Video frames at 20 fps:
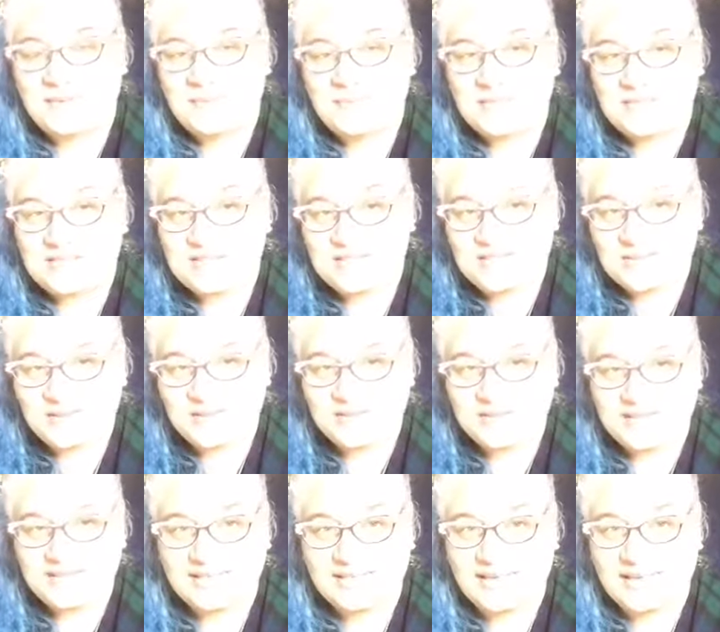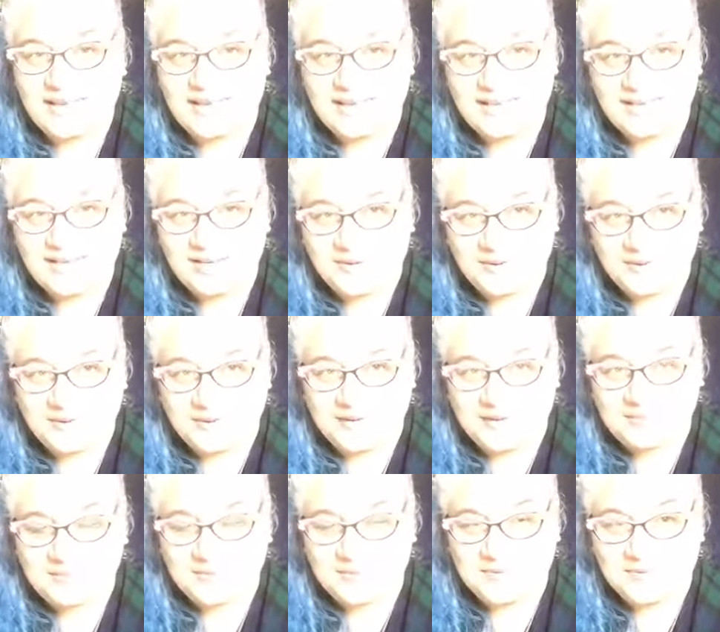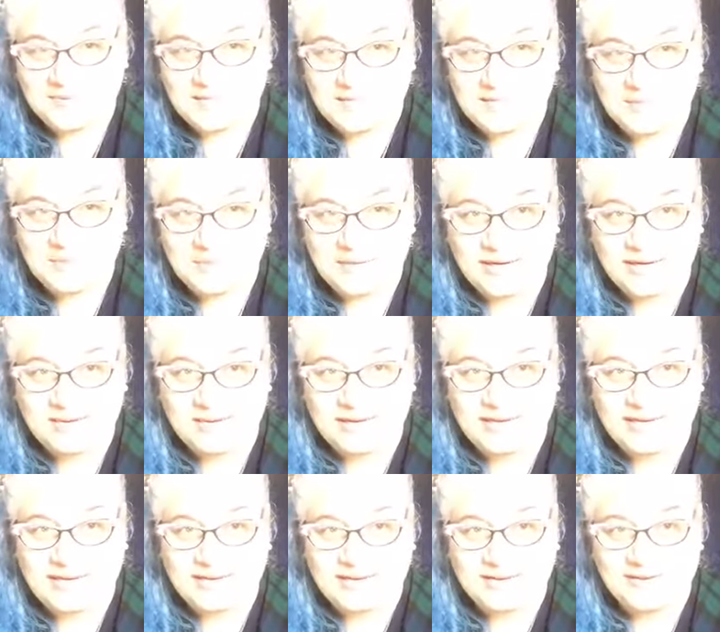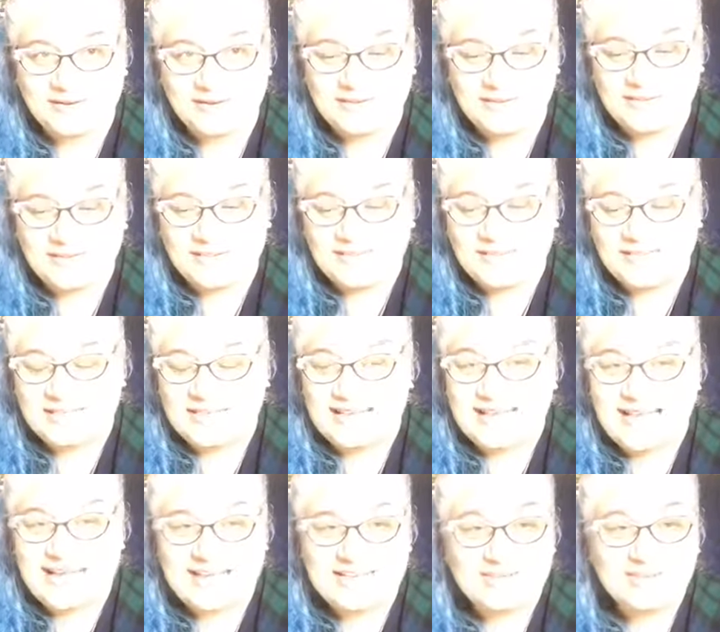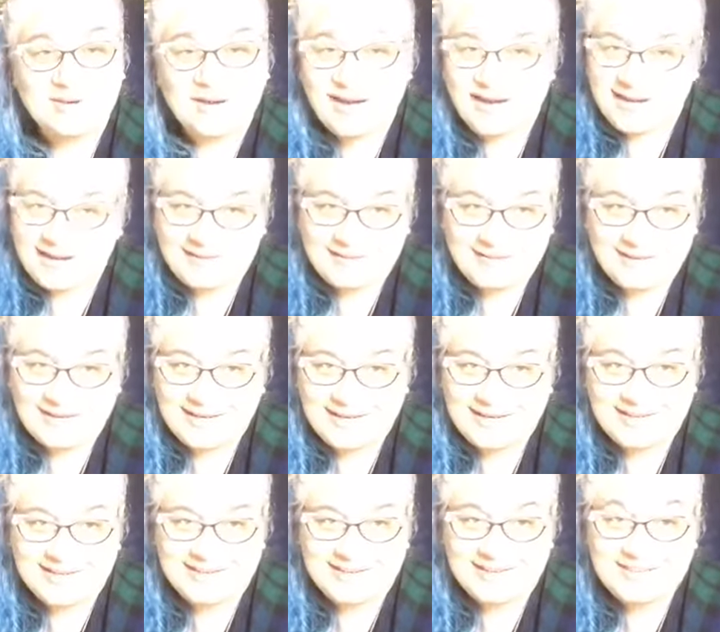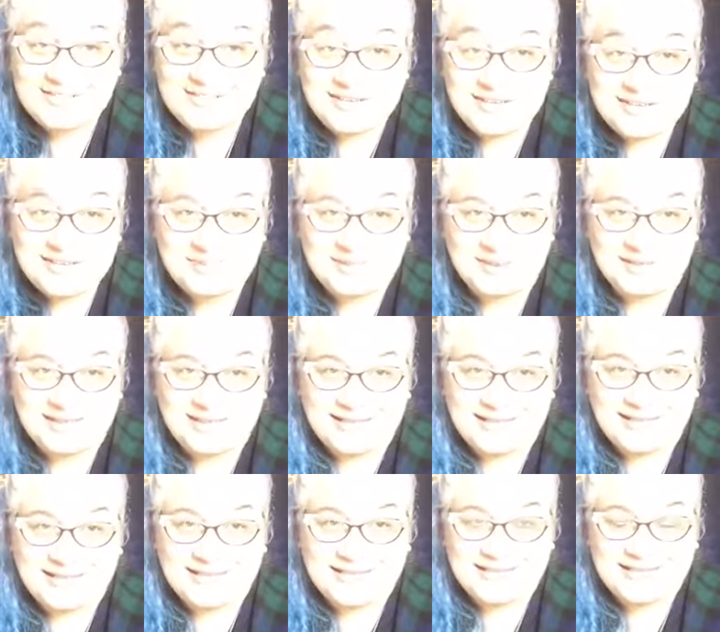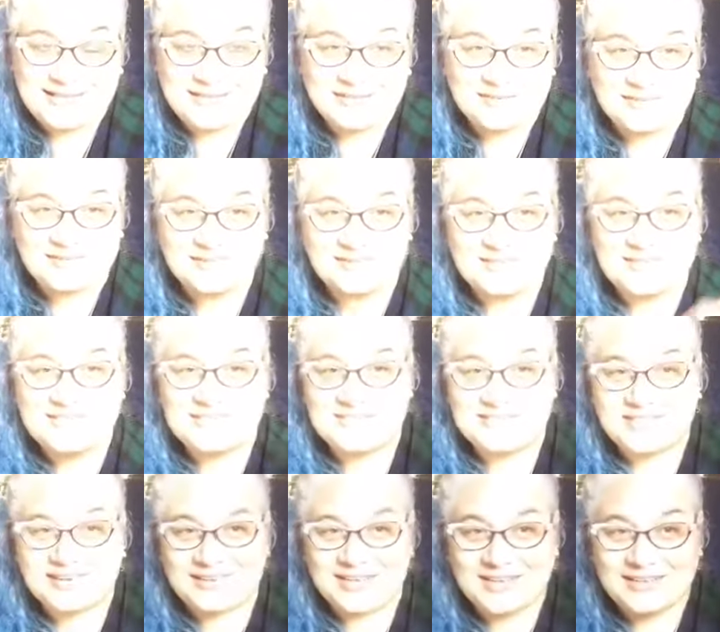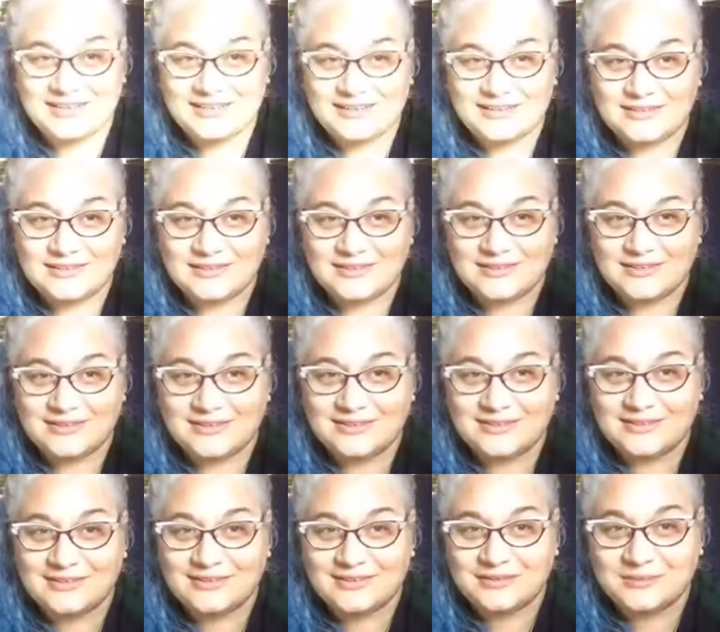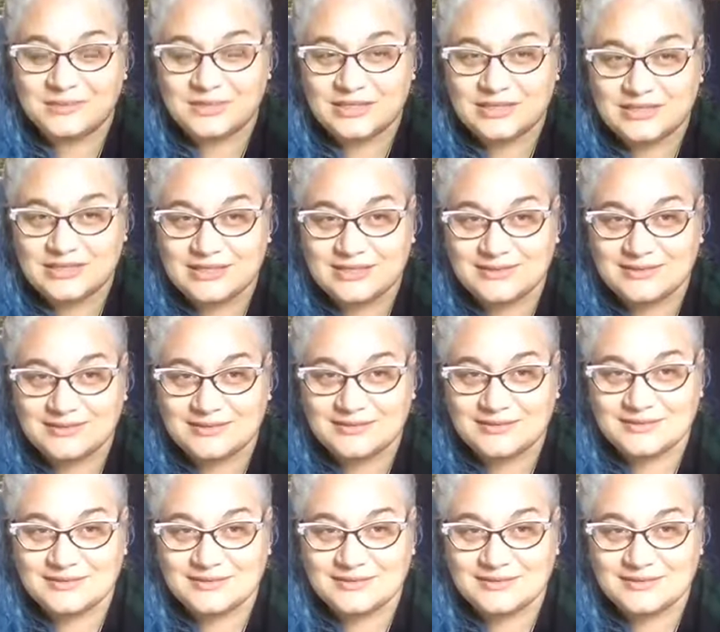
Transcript: So, yeah, I know. I'm really bright right now. I tried already. I tried to bring that light down. Let me just try again. Bring it down.